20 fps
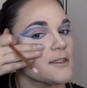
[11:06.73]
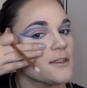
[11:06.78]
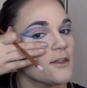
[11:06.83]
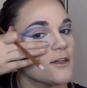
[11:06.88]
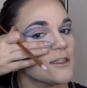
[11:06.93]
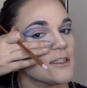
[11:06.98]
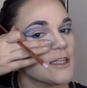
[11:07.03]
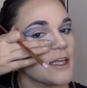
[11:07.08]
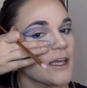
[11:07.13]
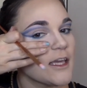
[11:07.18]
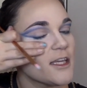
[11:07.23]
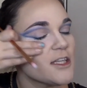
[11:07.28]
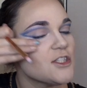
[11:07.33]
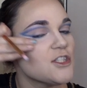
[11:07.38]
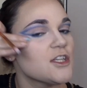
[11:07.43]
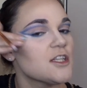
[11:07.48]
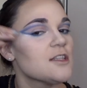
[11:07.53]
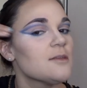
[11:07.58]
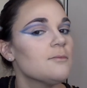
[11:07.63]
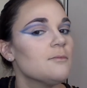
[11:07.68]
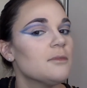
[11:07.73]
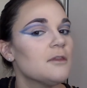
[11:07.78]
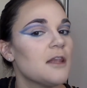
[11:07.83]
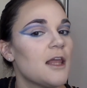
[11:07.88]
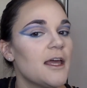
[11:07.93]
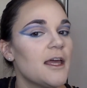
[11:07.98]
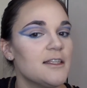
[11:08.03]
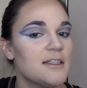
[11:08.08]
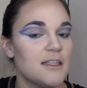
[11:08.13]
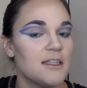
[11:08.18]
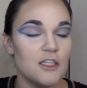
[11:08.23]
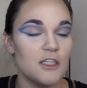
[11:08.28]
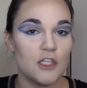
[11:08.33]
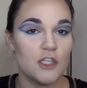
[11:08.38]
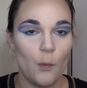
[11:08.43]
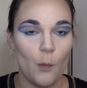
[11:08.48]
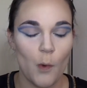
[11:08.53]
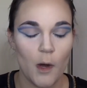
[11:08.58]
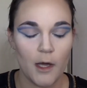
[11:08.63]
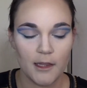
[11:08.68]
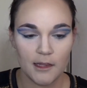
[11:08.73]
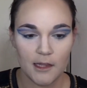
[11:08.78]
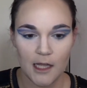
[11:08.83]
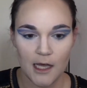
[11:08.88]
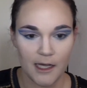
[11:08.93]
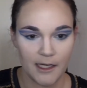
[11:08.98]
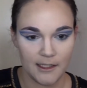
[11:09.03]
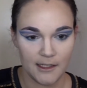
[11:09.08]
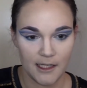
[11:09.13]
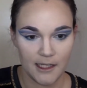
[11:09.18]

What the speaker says: looks like it just blends into one line.